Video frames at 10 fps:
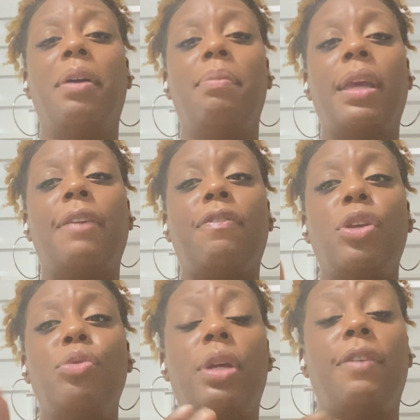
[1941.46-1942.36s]

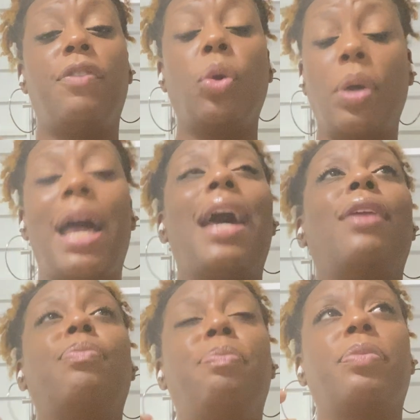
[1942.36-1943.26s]
If you're
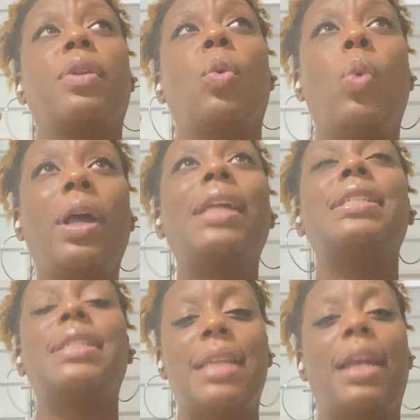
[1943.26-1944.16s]
not willing
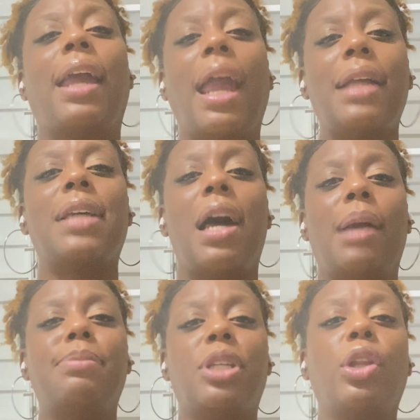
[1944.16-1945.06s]
to dedicate
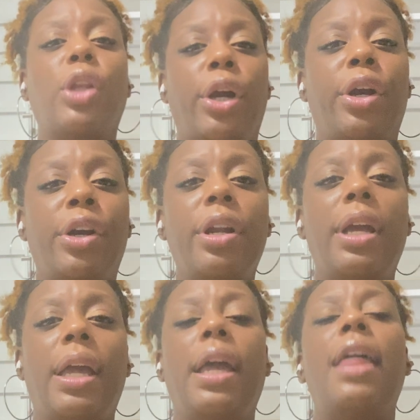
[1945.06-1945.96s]
time to learn,
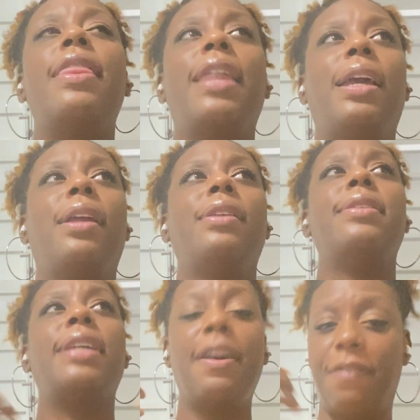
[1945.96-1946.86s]
then
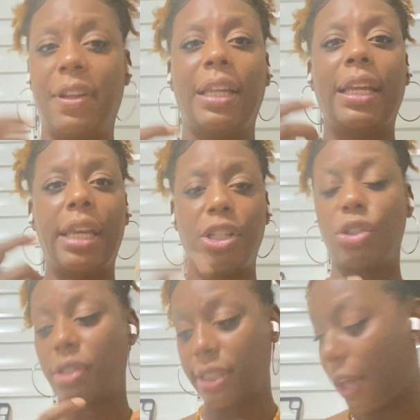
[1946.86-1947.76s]
definitely get
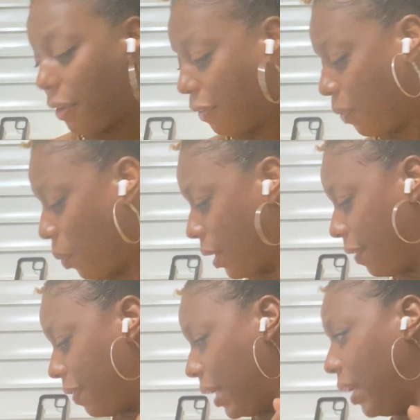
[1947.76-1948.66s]
yourself one
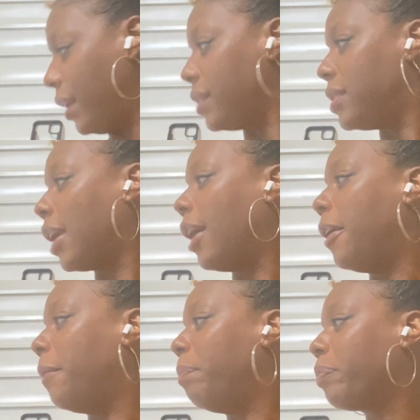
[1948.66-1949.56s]
of these,
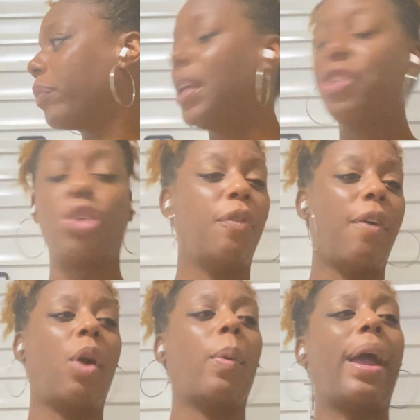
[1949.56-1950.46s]
it's too
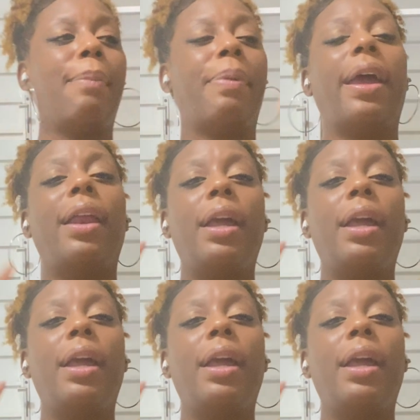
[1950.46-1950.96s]
far away, but